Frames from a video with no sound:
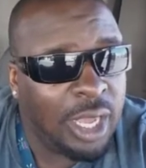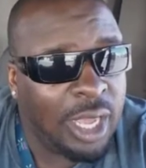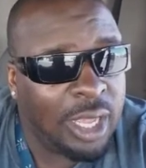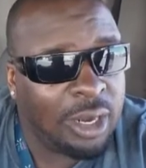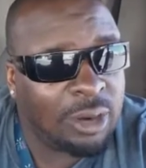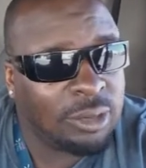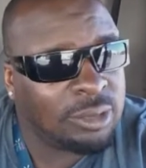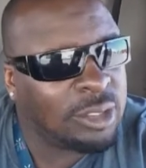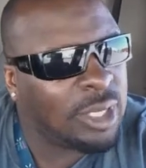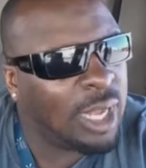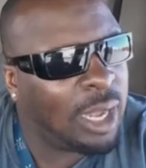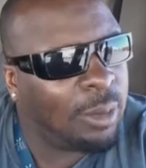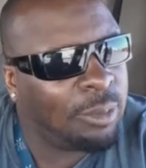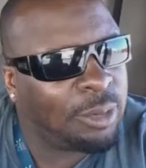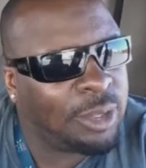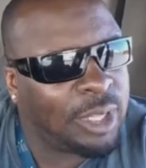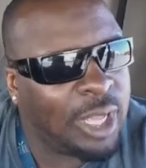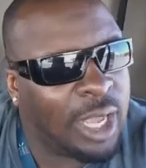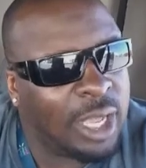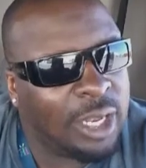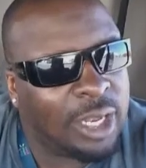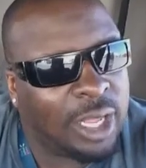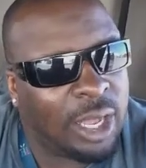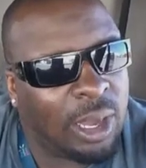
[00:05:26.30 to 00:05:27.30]
And on top of
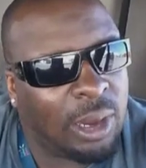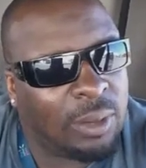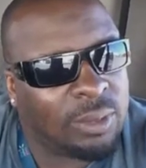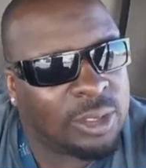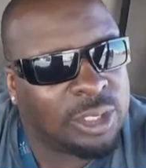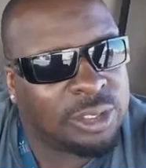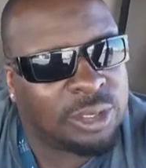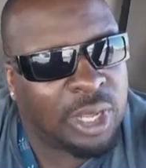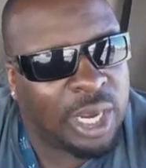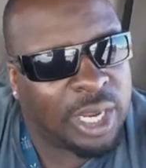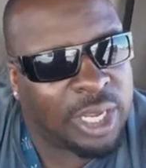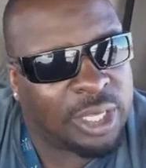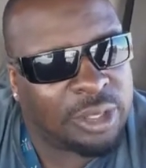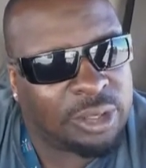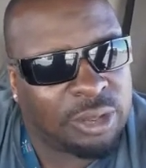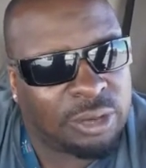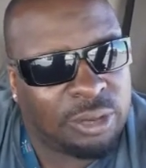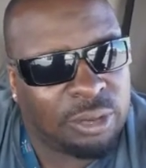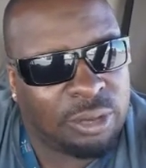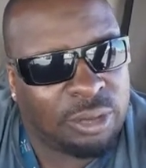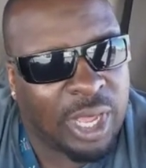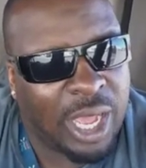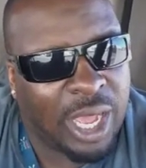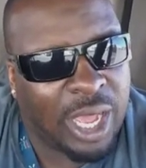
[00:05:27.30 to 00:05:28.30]
that, they always try to get the
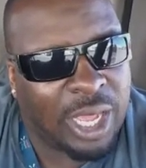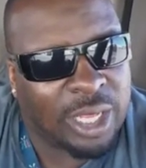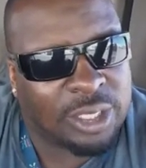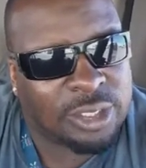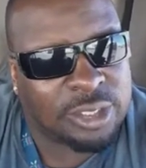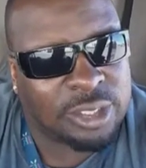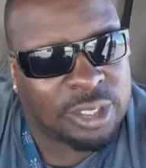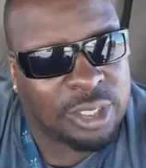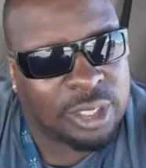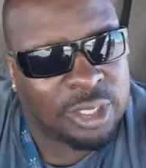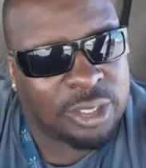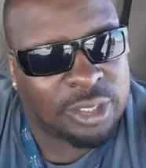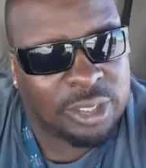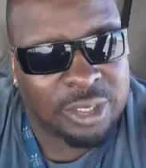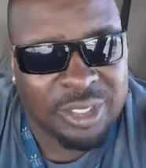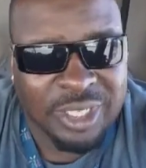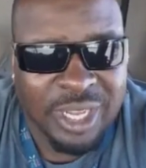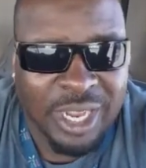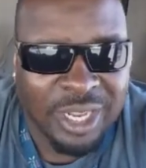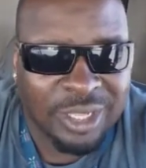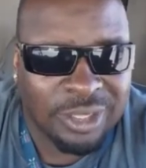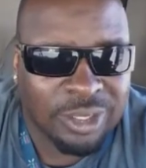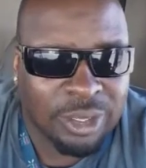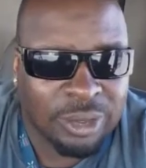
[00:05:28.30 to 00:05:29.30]
new guys to
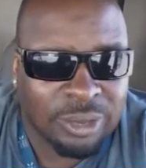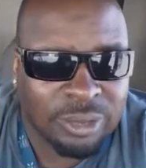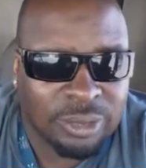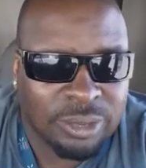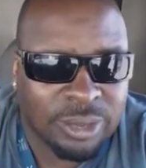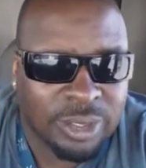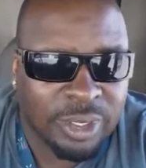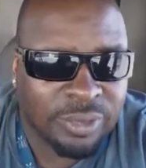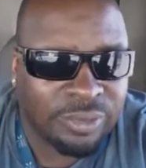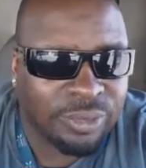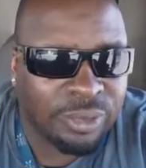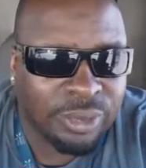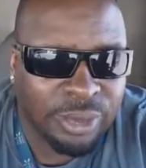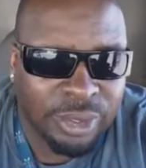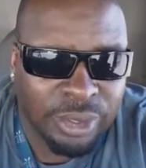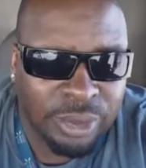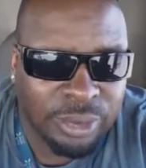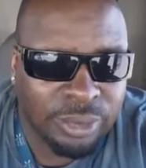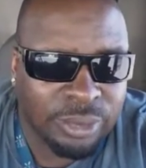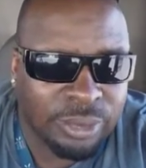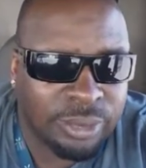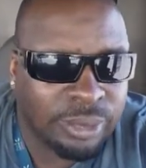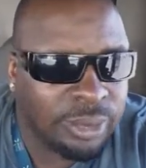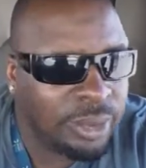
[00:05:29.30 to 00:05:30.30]
take those. If you're
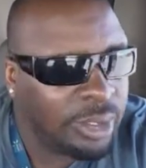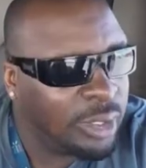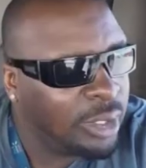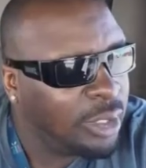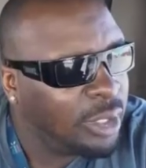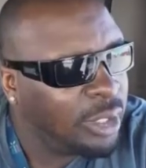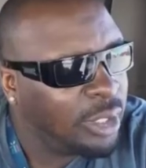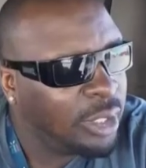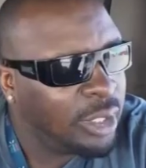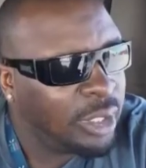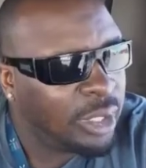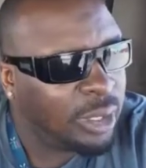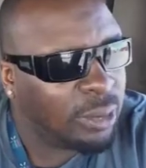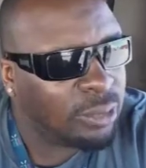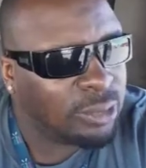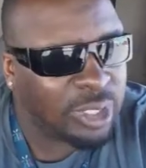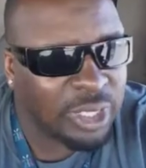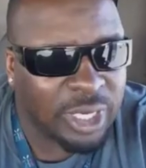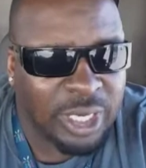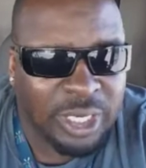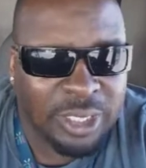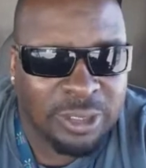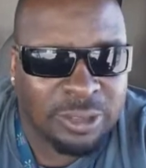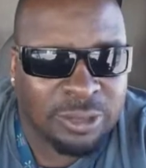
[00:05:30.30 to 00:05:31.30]
new,
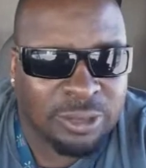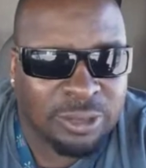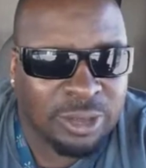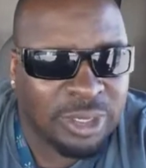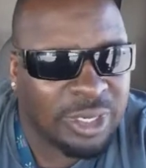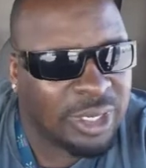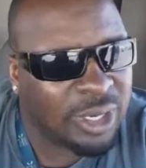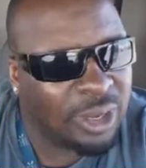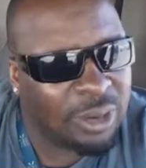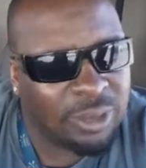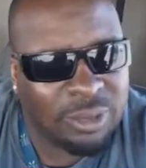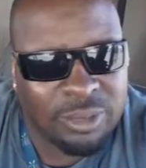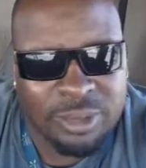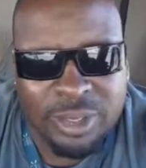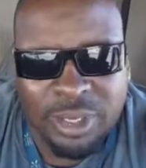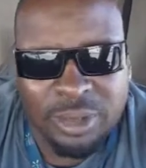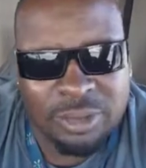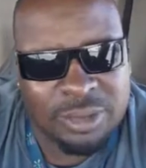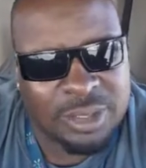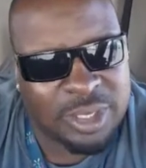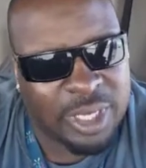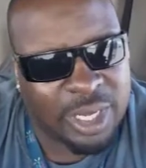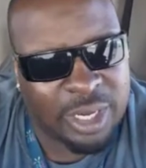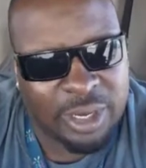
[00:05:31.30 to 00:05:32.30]
to the industry,
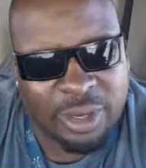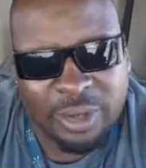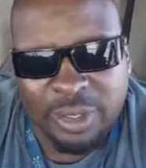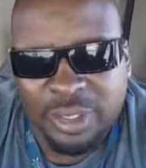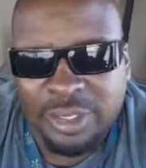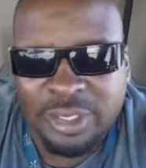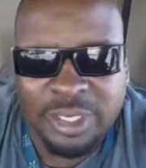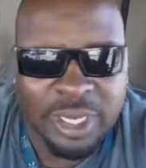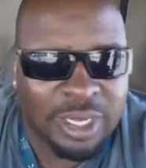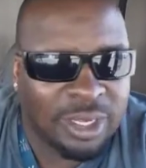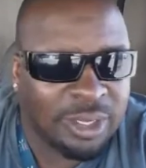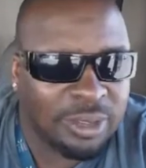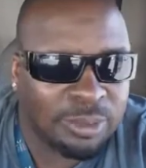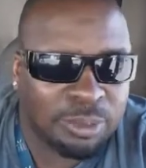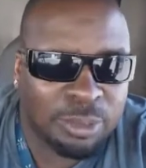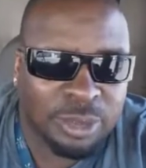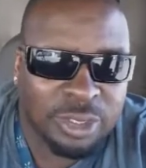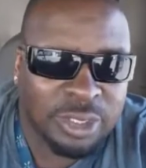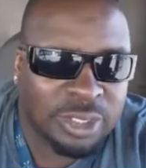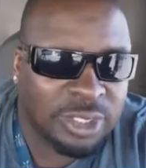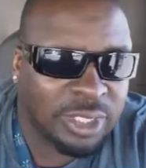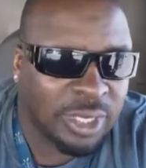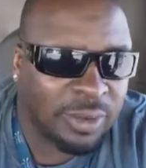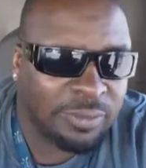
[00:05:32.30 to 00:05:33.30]
don't sit here and
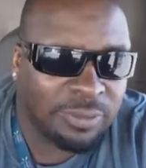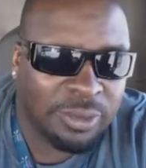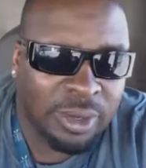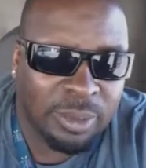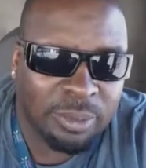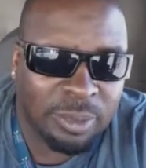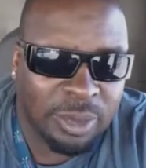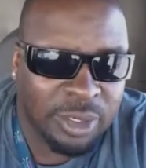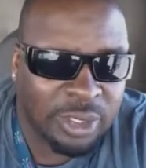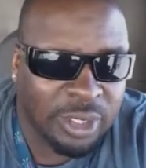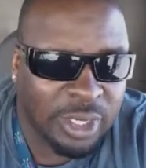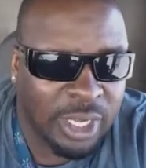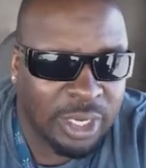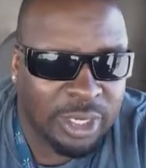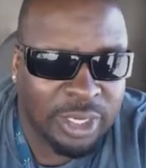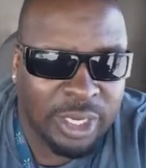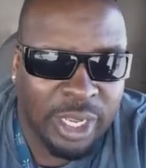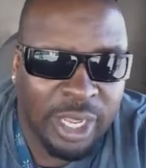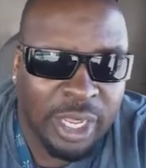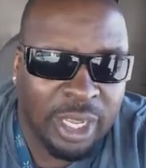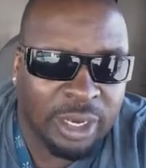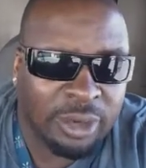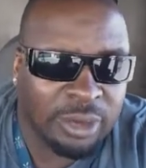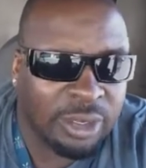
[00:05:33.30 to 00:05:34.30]
put yourself up in
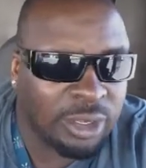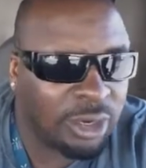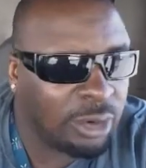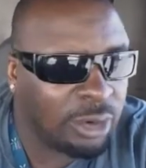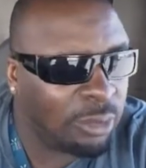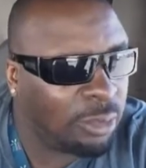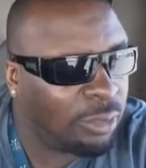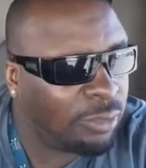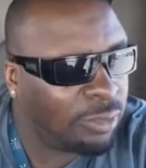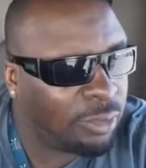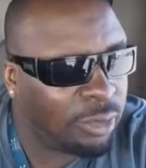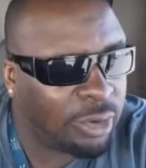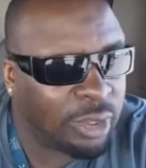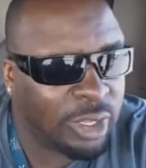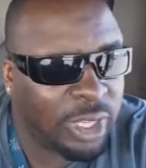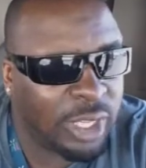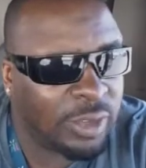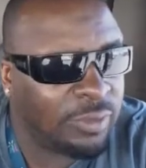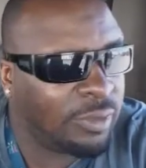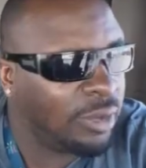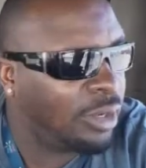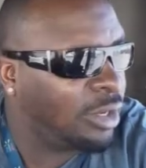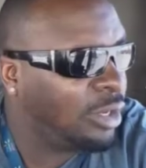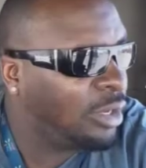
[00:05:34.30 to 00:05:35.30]
debt, before
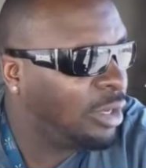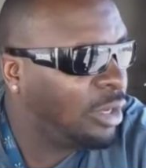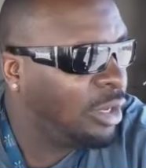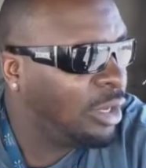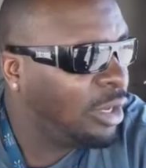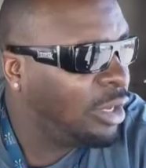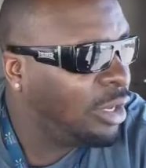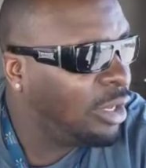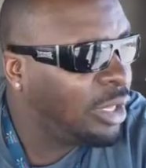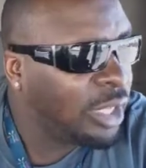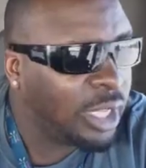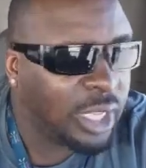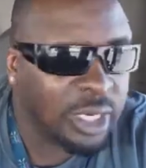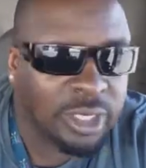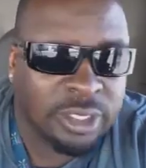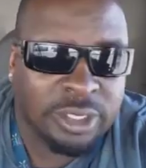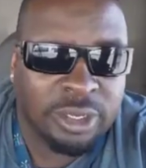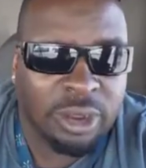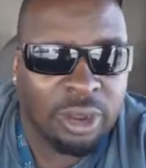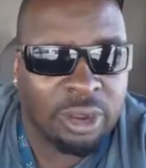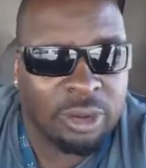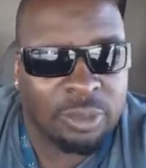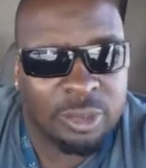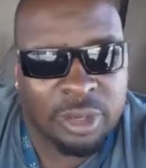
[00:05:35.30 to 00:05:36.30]
you even get
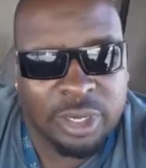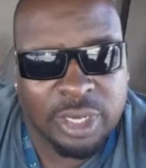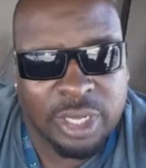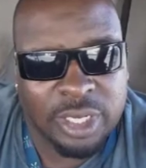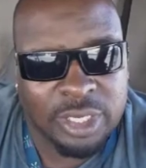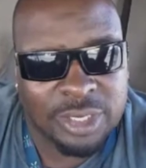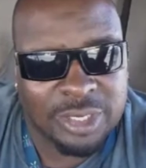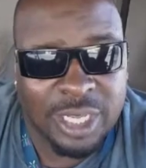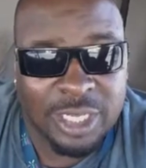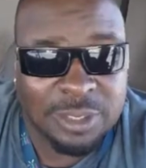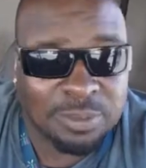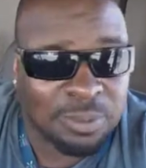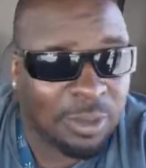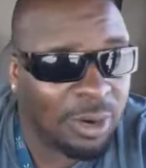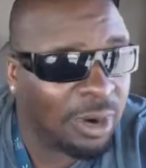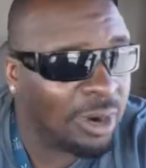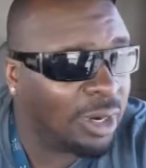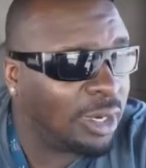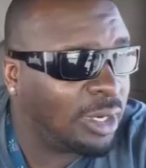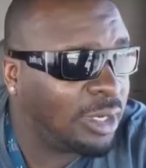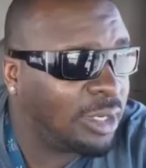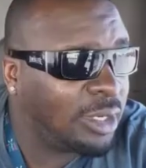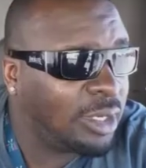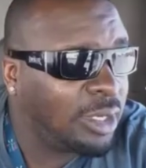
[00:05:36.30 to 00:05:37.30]
started because that's
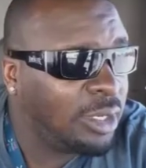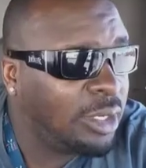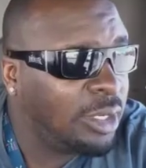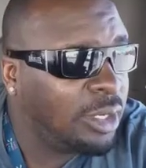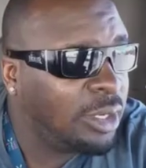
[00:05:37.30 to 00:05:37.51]
probably